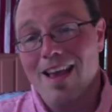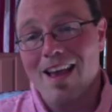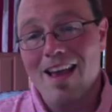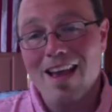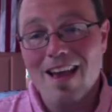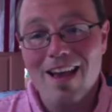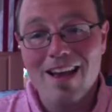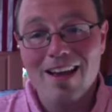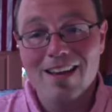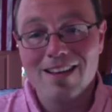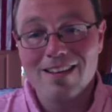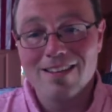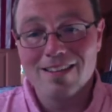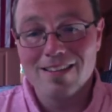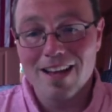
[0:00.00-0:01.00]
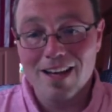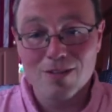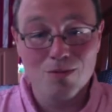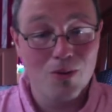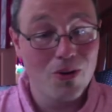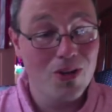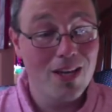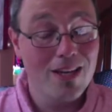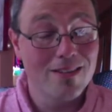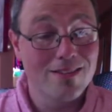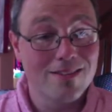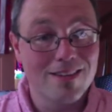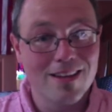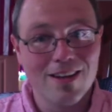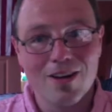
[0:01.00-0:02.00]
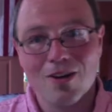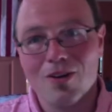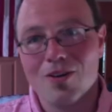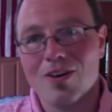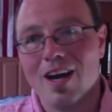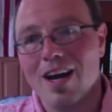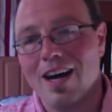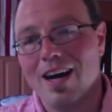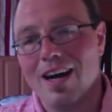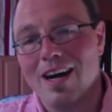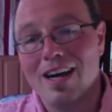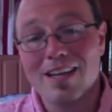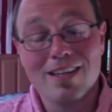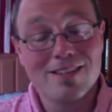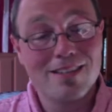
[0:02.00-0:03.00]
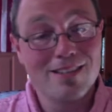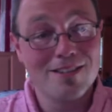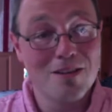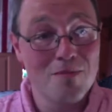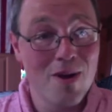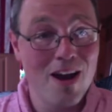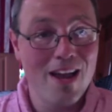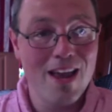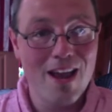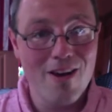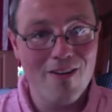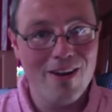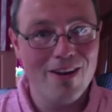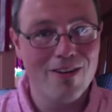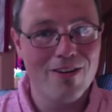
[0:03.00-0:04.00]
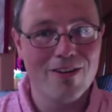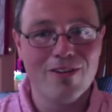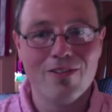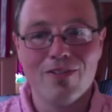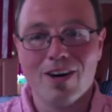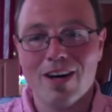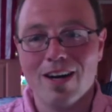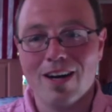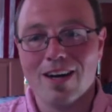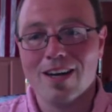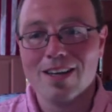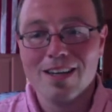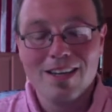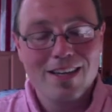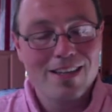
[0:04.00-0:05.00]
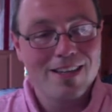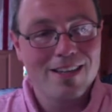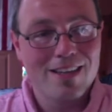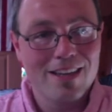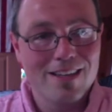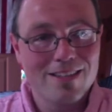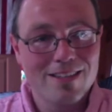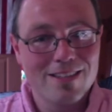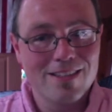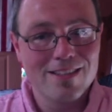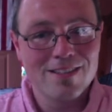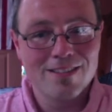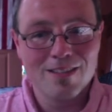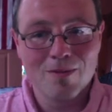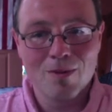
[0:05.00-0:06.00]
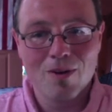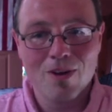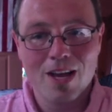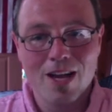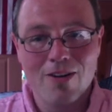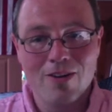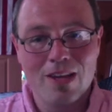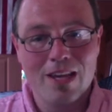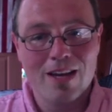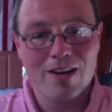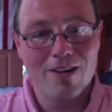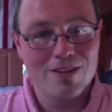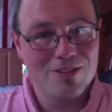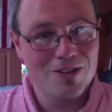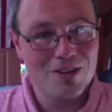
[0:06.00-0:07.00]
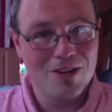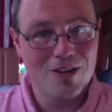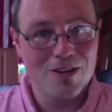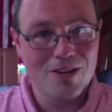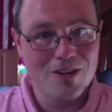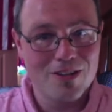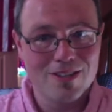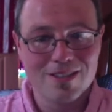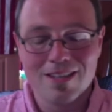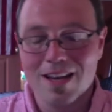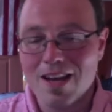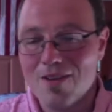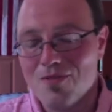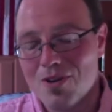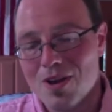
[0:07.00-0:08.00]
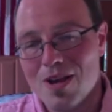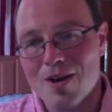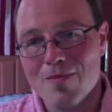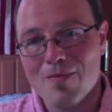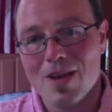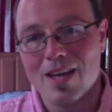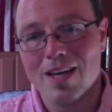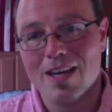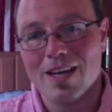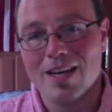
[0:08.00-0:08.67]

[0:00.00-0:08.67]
and that's what he is, you know. I guess he's in my area of Kingston, somewhere down here. I saw a sign for him, and,